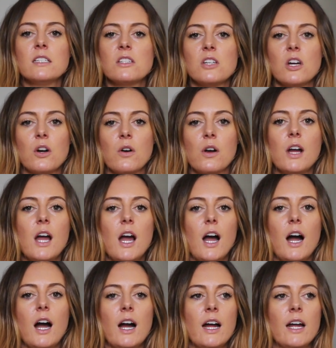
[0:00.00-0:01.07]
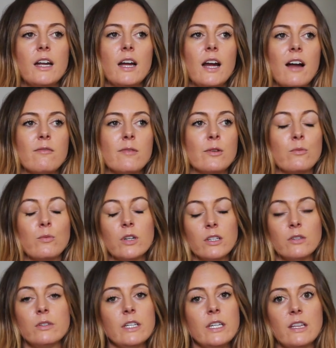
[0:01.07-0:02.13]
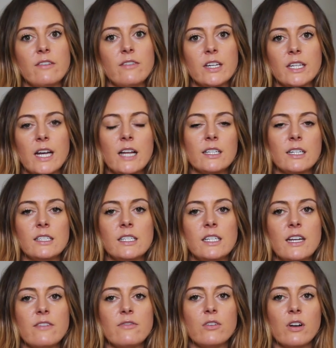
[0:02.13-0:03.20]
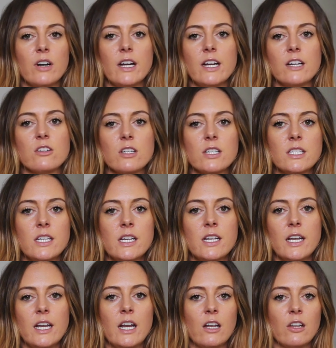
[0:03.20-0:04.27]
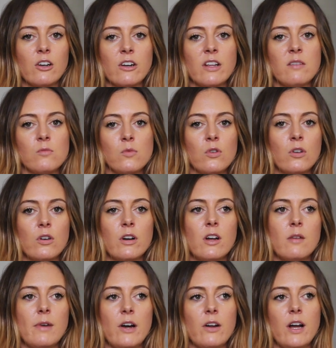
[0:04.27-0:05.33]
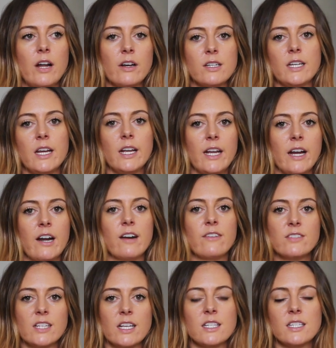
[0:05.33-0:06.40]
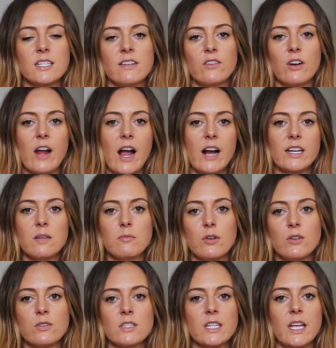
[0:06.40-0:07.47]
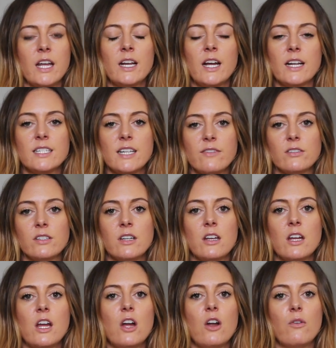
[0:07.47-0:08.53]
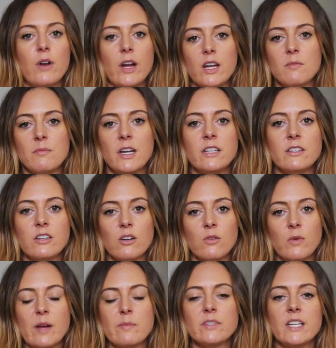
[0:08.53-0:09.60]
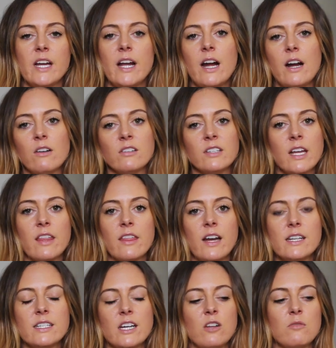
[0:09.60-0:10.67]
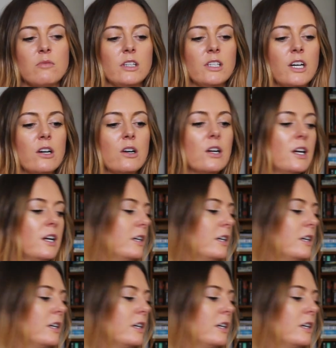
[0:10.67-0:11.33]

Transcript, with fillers: So I have been really really loving that lately. If you're interested in learning more about how to take care of sensitive or acne prone skin, I definitely recommend her website. I will link that down below.